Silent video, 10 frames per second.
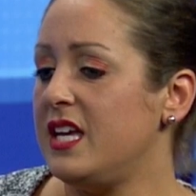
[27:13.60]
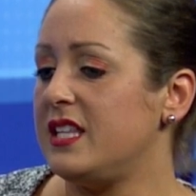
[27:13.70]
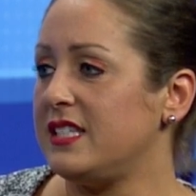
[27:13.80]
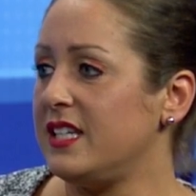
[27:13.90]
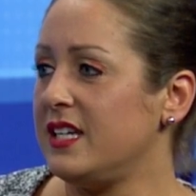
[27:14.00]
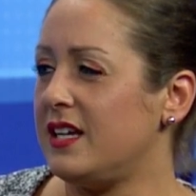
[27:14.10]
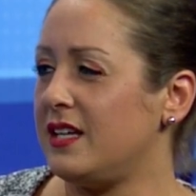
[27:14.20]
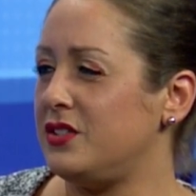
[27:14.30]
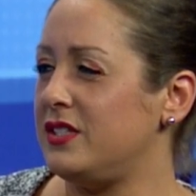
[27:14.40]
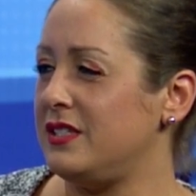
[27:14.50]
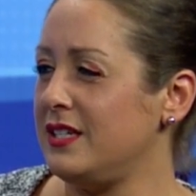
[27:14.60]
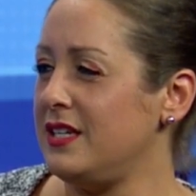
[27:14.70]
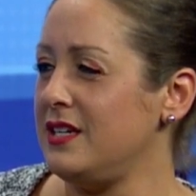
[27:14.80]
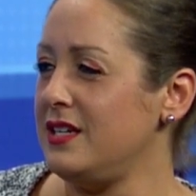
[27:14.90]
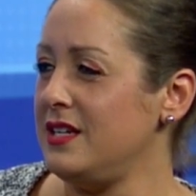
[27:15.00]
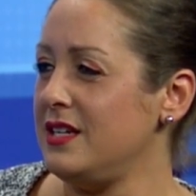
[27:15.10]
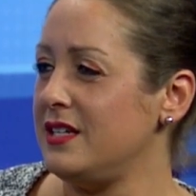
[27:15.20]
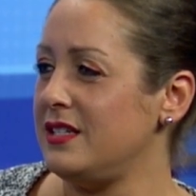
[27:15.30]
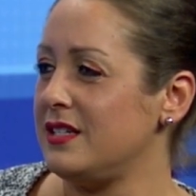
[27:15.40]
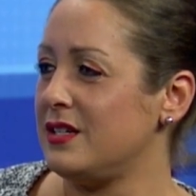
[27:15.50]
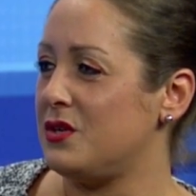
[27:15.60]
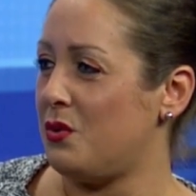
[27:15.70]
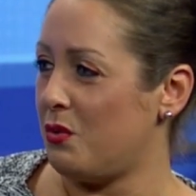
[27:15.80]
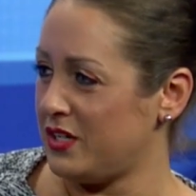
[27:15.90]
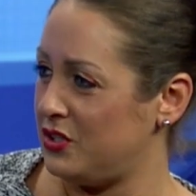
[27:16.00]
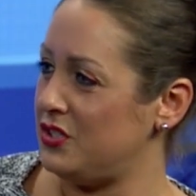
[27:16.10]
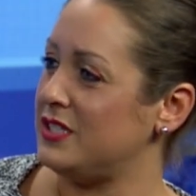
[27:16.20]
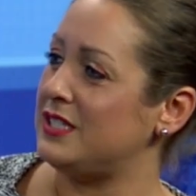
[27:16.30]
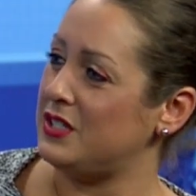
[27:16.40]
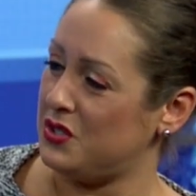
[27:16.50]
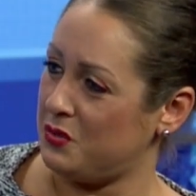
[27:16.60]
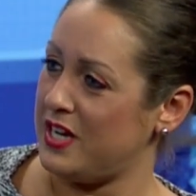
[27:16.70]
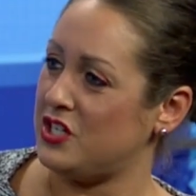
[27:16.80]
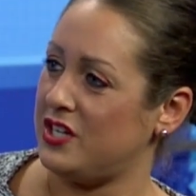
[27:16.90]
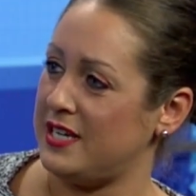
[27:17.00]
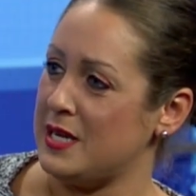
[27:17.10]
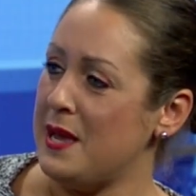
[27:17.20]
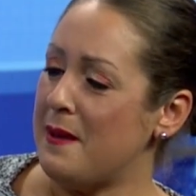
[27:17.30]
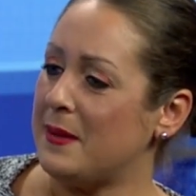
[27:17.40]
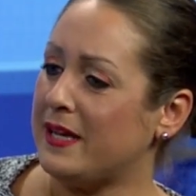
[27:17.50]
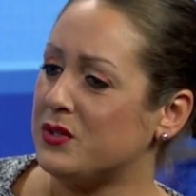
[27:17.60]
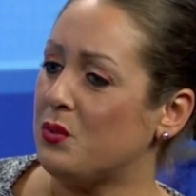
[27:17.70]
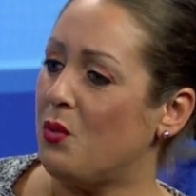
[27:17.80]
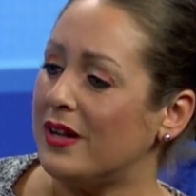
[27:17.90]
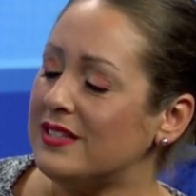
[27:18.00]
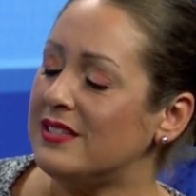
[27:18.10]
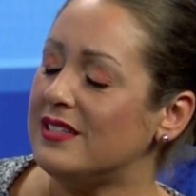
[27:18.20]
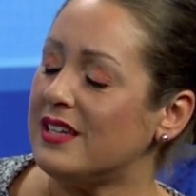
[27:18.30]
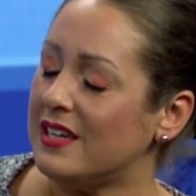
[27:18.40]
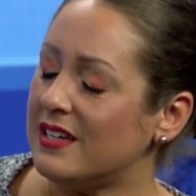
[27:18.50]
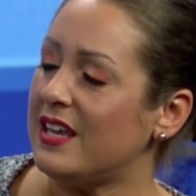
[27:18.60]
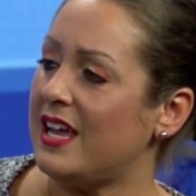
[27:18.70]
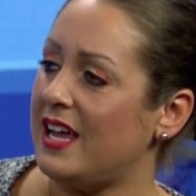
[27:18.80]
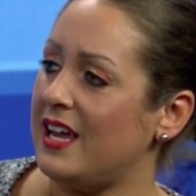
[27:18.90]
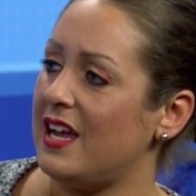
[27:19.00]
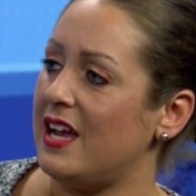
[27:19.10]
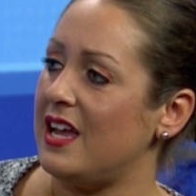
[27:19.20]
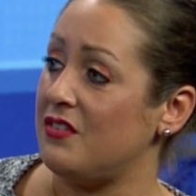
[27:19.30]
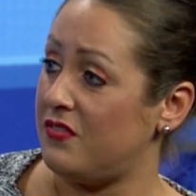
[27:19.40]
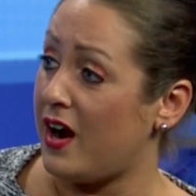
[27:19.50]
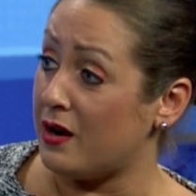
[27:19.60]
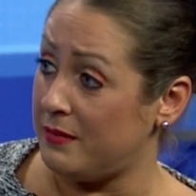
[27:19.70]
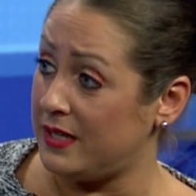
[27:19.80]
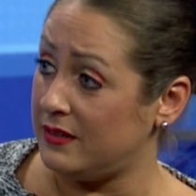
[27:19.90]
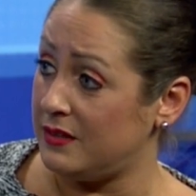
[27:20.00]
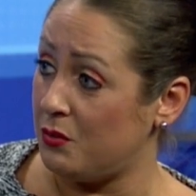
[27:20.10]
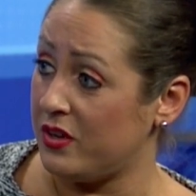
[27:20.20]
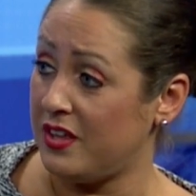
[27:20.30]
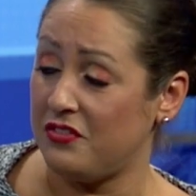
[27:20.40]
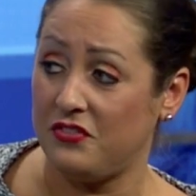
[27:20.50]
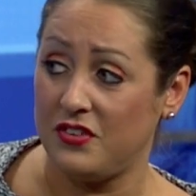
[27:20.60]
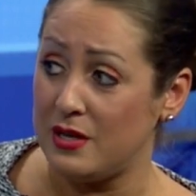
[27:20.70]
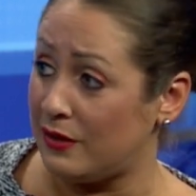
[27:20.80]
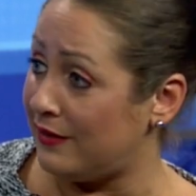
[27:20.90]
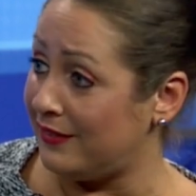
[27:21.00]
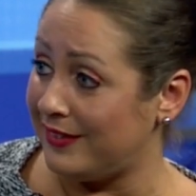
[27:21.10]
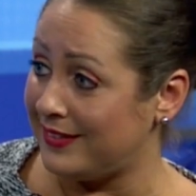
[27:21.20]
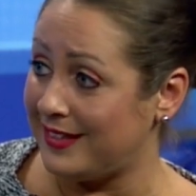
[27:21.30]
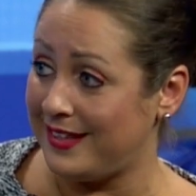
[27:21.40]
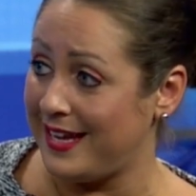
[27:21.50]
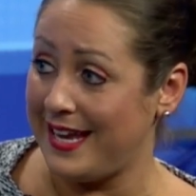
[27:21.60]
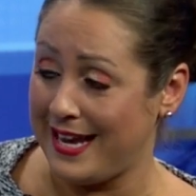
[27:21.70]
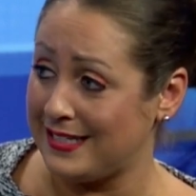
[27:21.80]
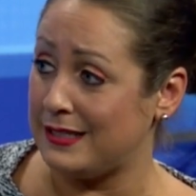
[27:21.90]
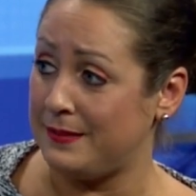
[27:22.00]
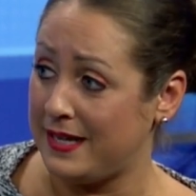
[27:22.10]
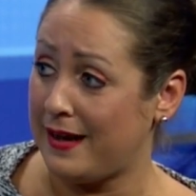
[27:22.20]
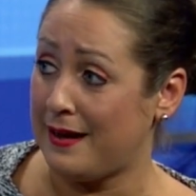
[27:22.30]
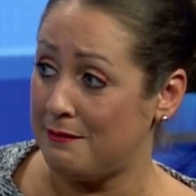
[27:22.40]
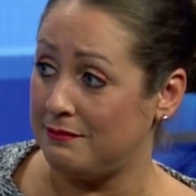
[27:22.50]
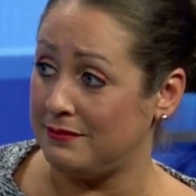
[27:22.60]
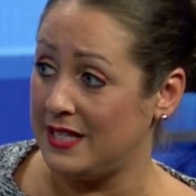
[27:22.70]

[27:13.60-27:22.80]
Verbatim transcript: that's like a, a sticky question situation because once in a environment where they feel that they can't speak up,